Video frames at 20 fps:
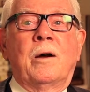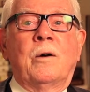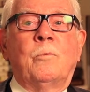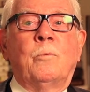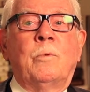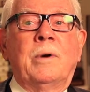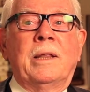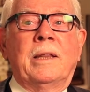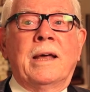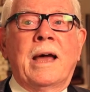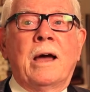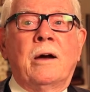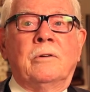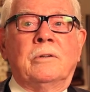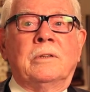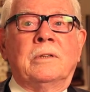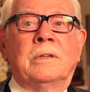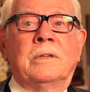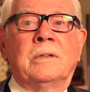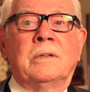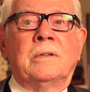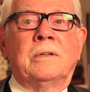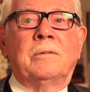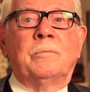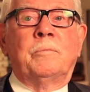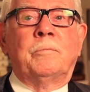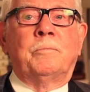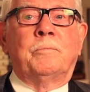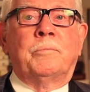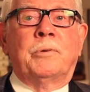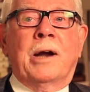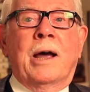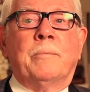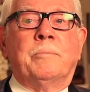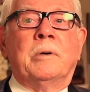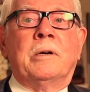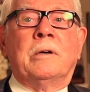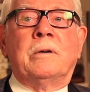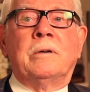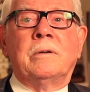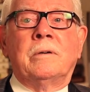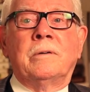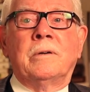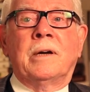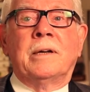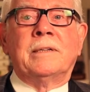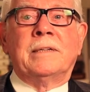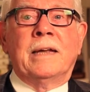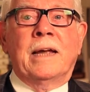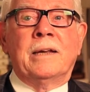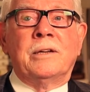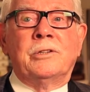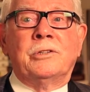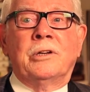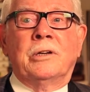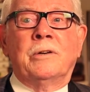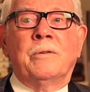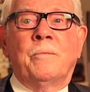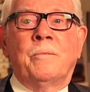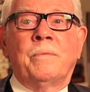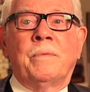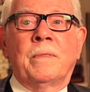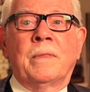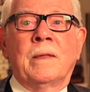without proper attention.